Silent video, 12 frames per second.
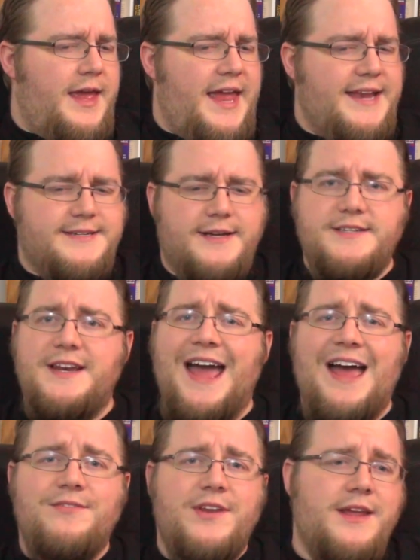It doesn't
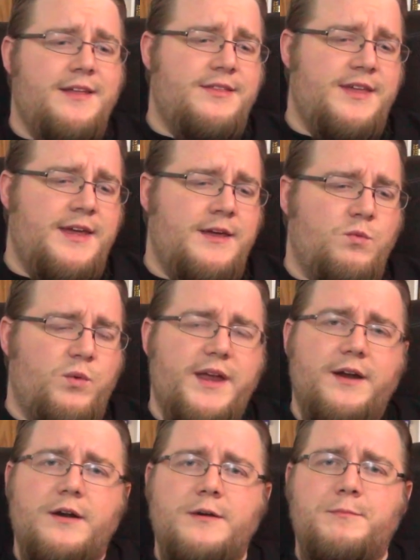have any of the
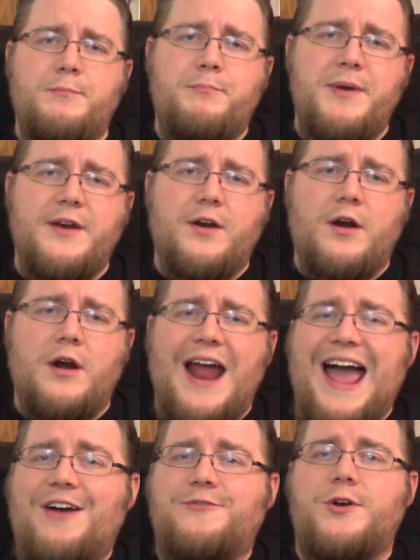weird, bitter
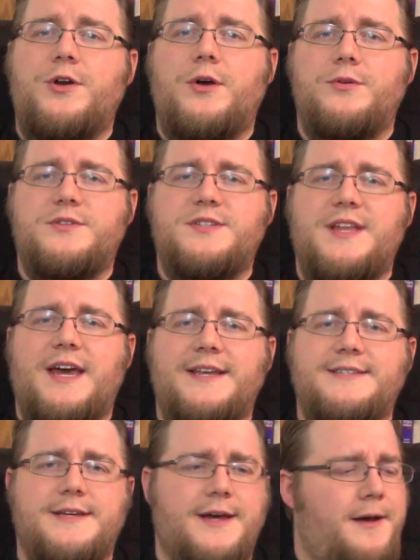afternotes
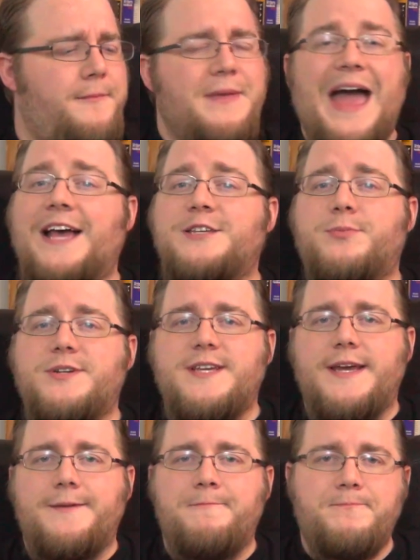that
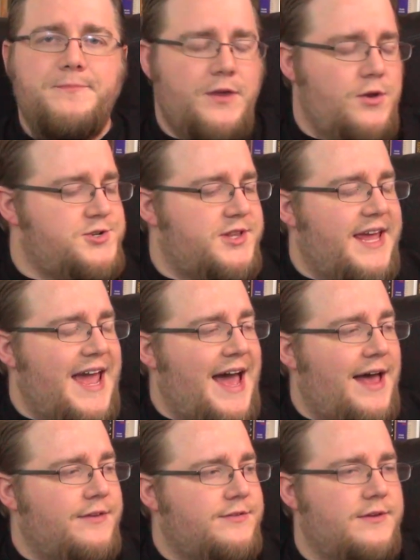aspartame usually
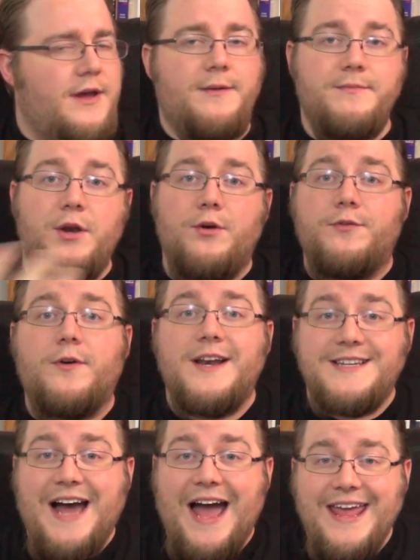has, you know, for a
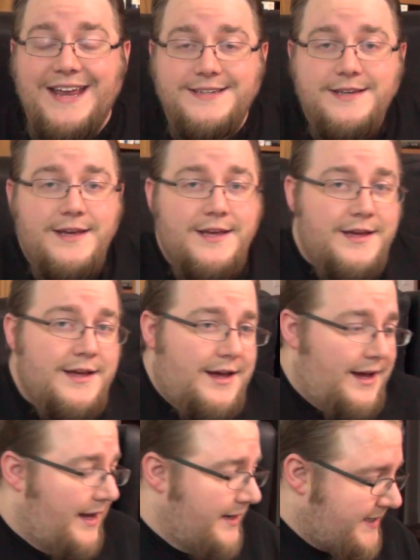diet
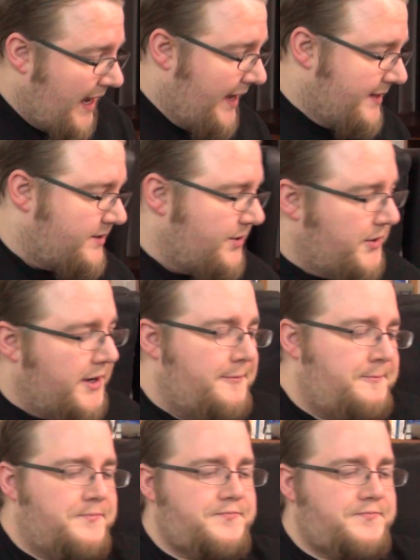soda.